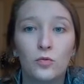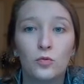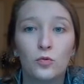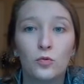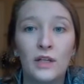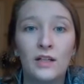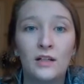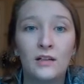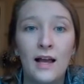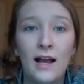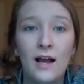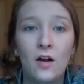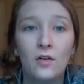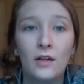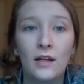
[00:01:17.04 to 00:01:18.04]
read
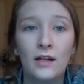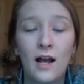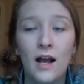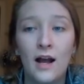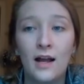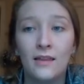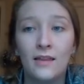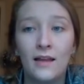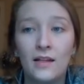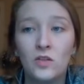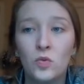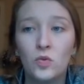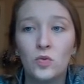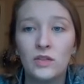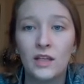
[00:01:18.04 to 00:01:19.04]
aloud and highlight
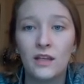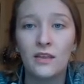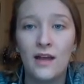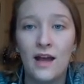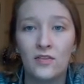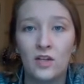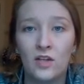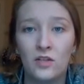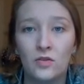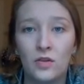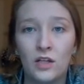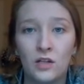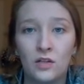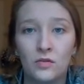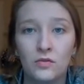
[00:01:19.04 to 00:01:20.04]
tools like that you
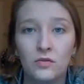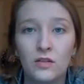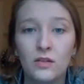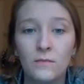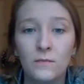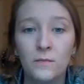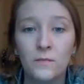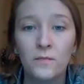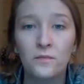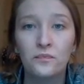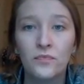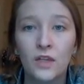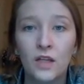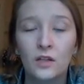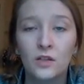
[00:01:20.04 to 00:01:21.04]
can use.
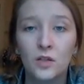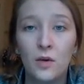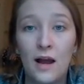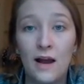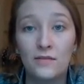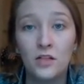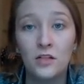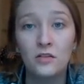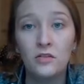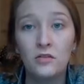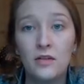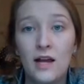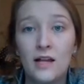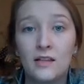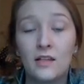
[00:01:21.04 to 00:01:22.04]
So after you do
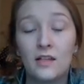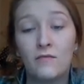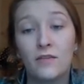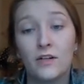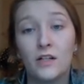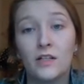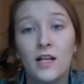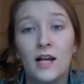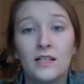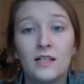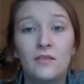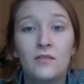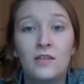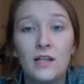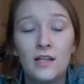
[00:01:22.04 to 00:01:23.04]
that, the first
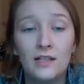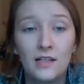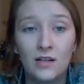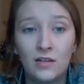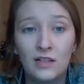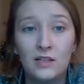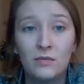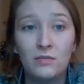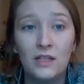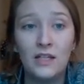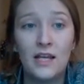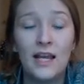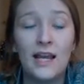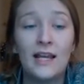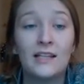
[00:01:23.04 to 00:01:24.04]
activity is going to
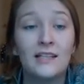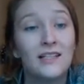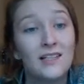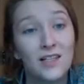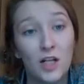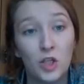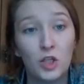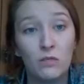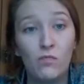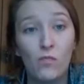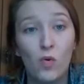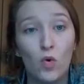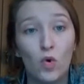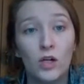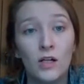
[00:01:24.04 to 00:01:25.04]
be a discussion
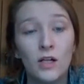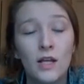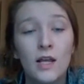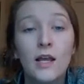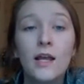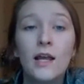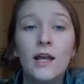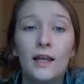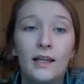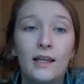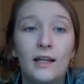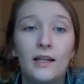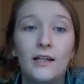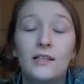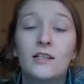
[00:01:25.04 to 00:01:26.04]
board.
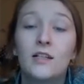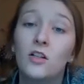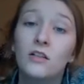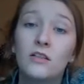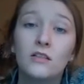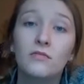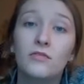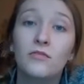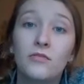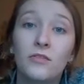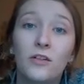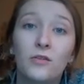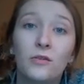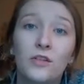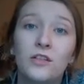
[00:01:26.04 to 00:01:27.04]
And it's going to look different for
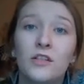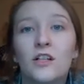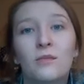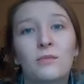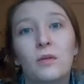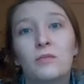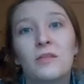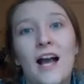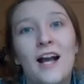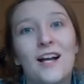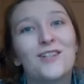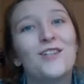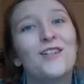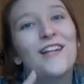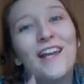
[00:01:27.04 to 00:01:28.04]
you because you're going to be able to
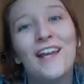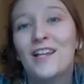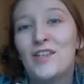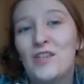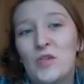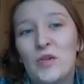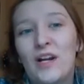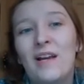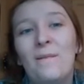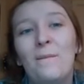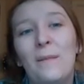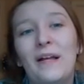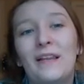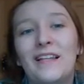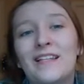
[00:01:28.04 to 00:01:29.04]
actually answer it,
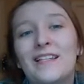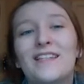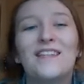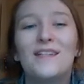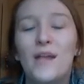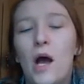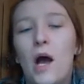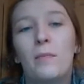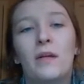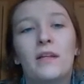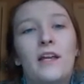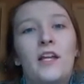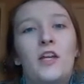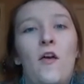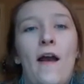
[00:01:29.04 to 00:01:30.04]
but this is the topic
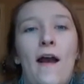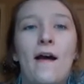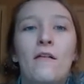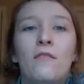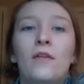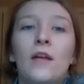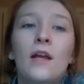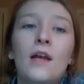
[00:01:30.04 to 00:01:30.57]
that you have.